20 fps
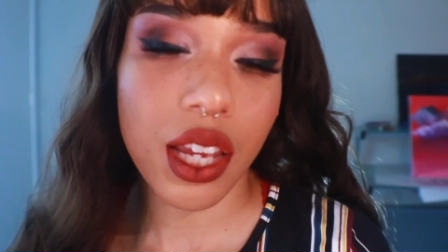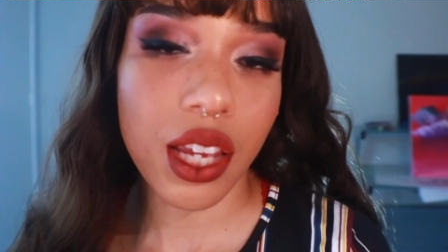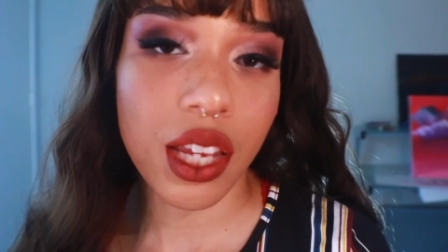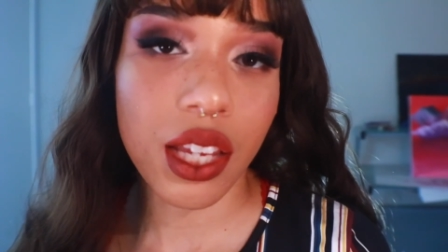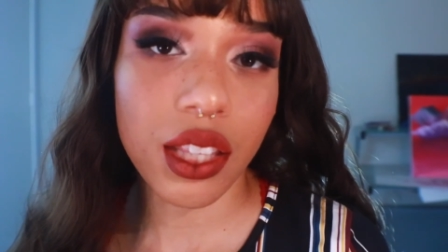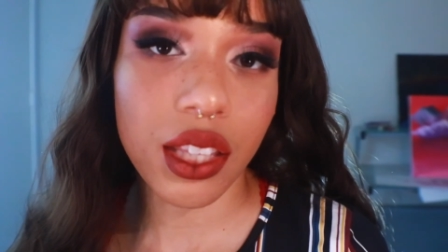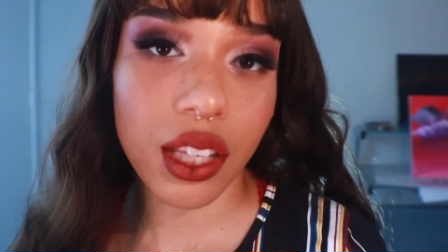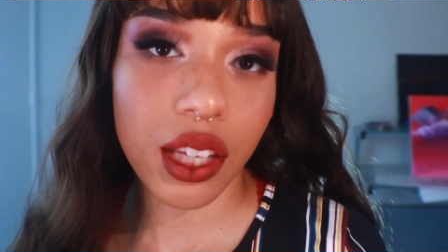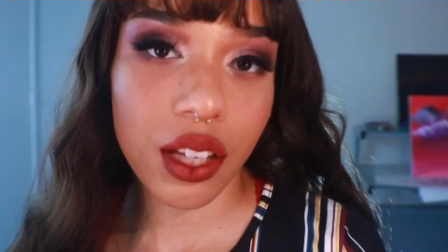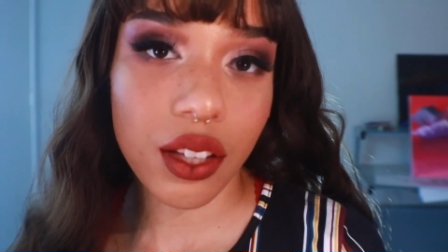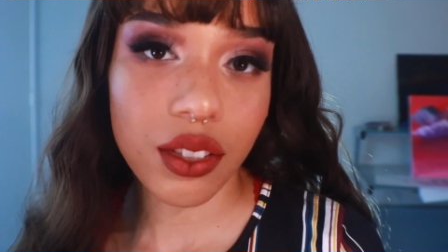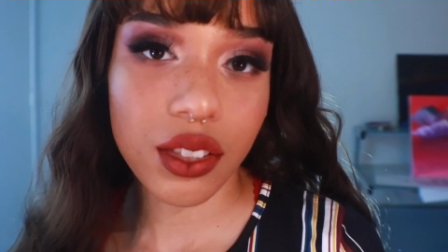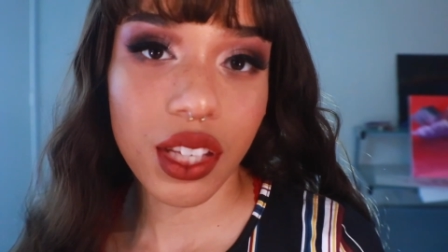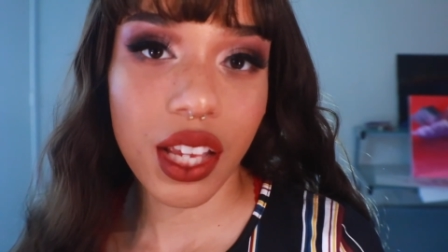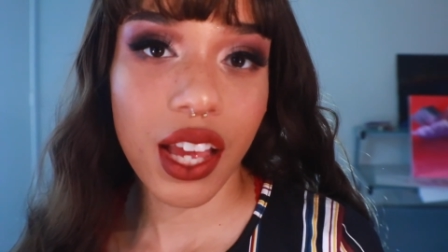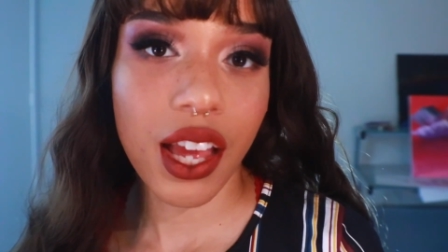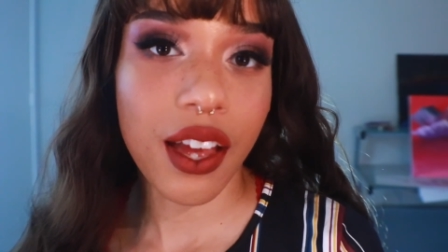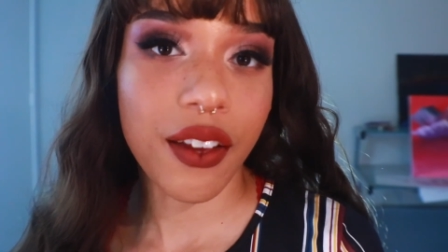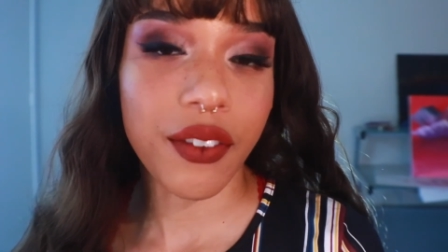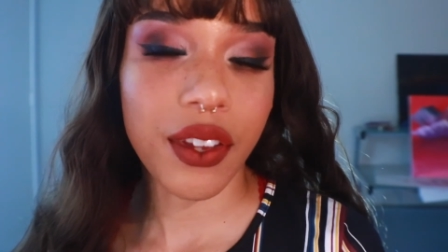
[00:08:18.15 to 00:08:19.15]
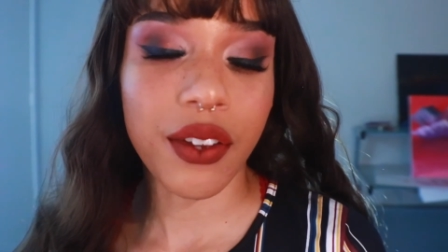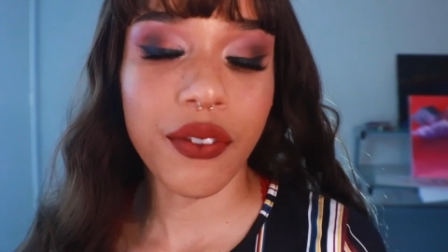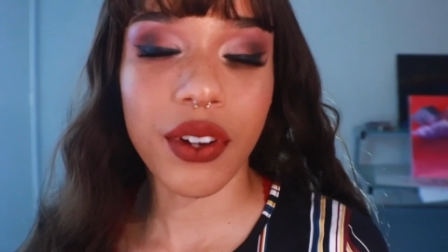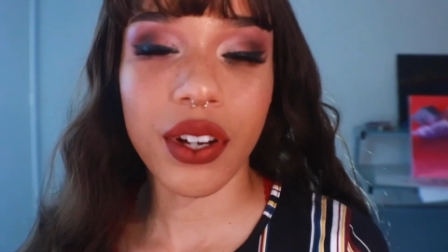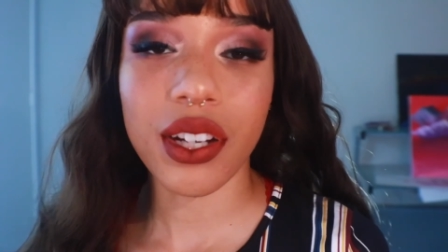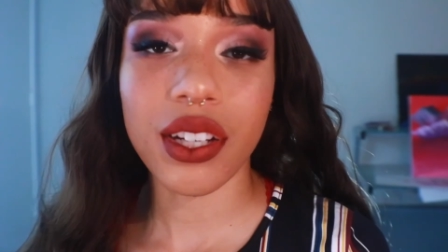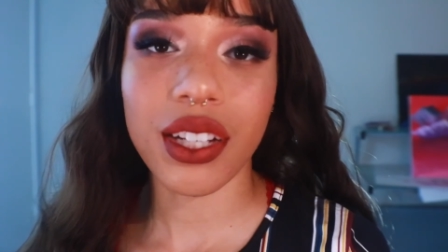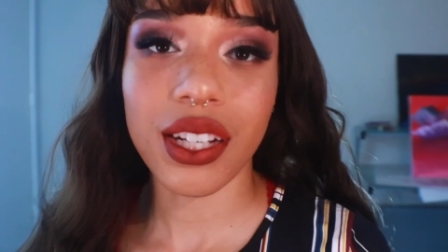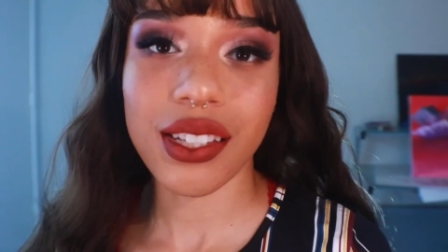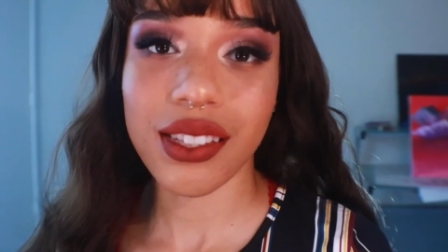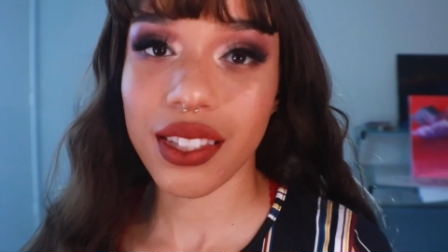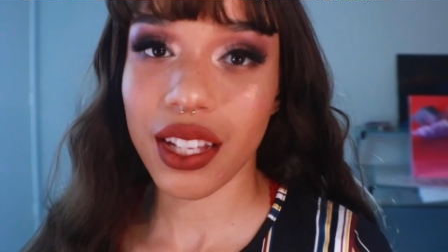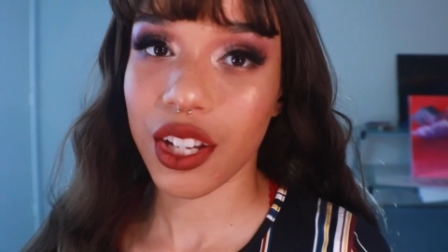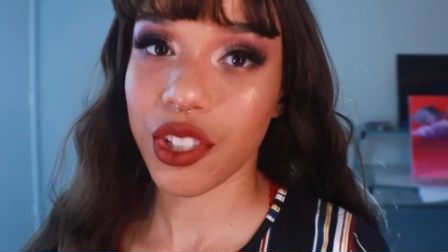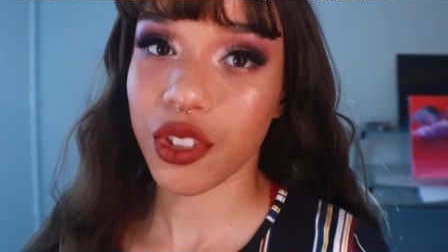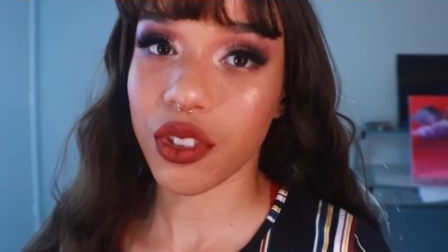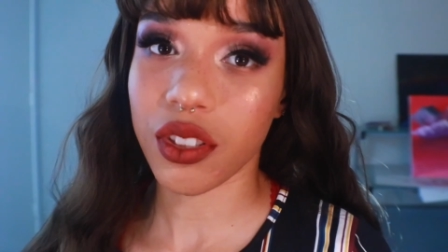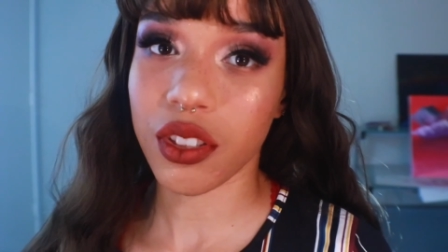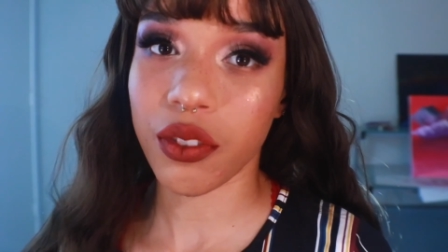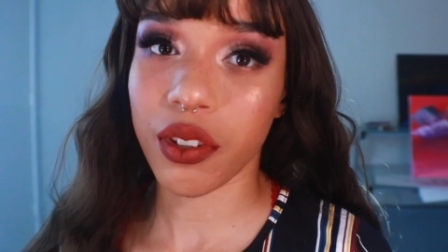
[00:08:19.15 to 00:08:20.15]
And they also have a very nice
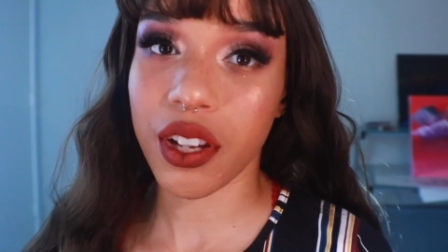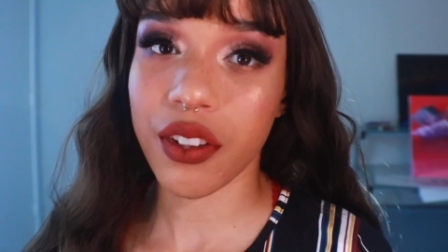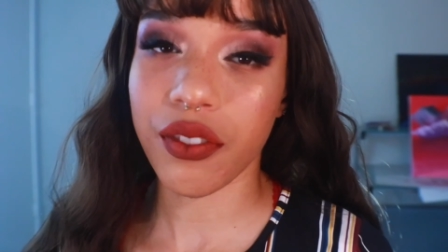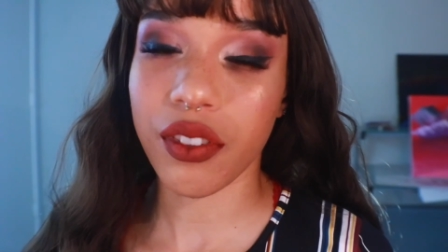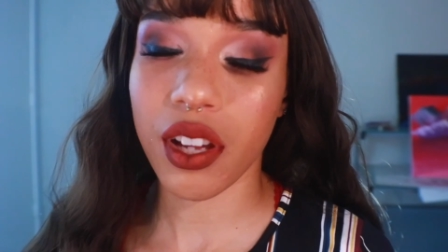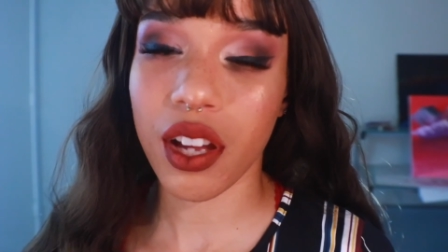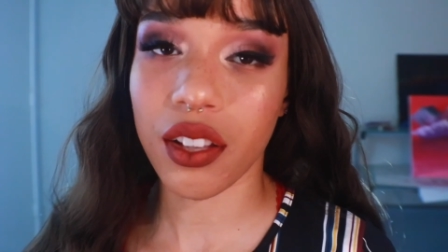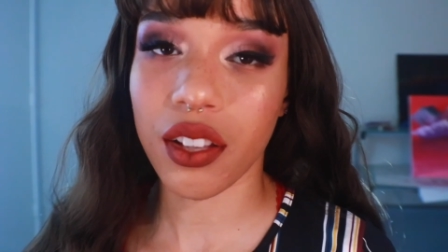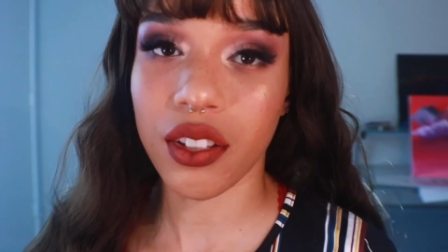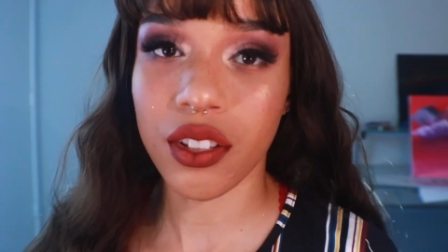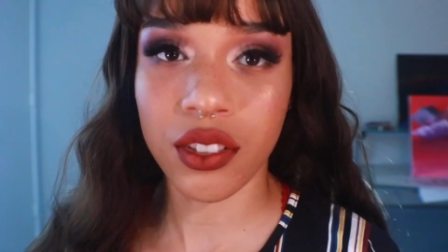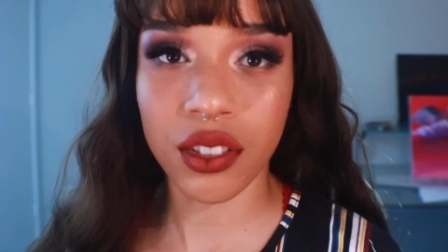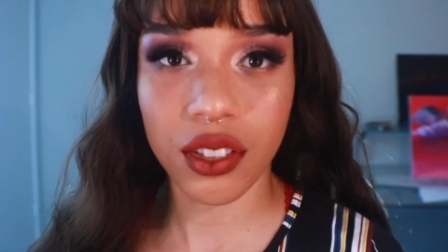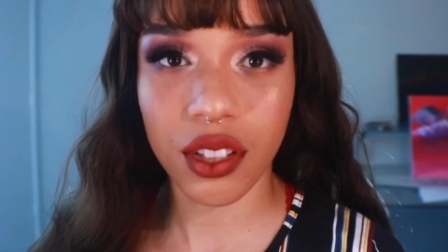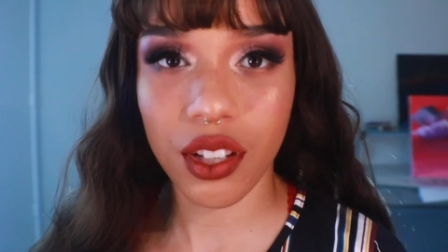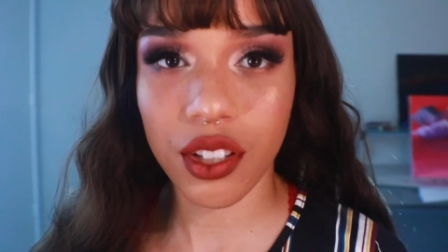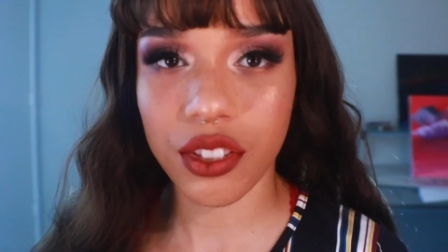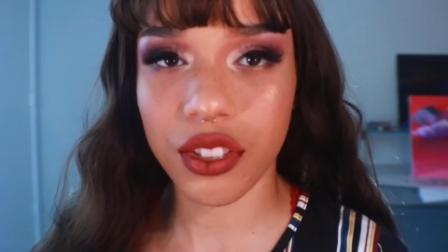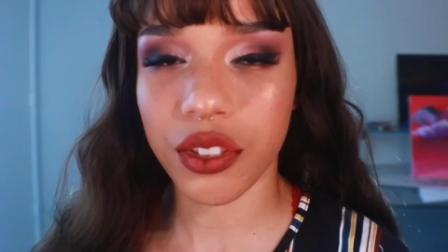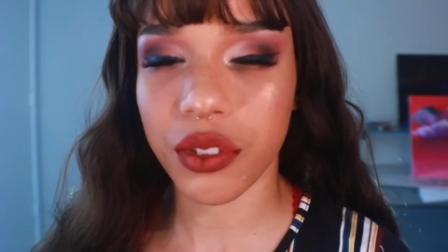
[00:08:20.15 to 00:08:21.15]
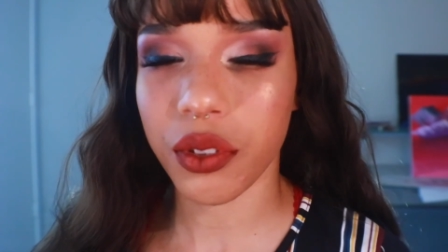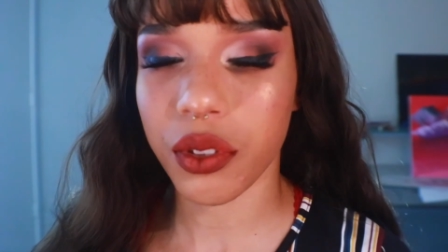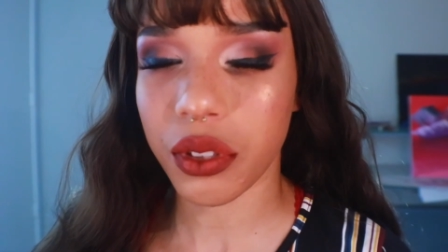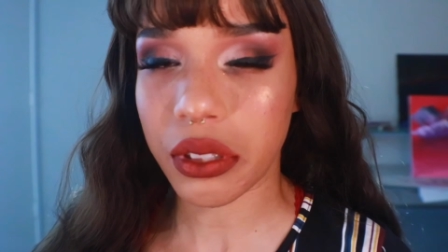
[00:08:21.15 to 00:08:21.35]
natural array of colors and also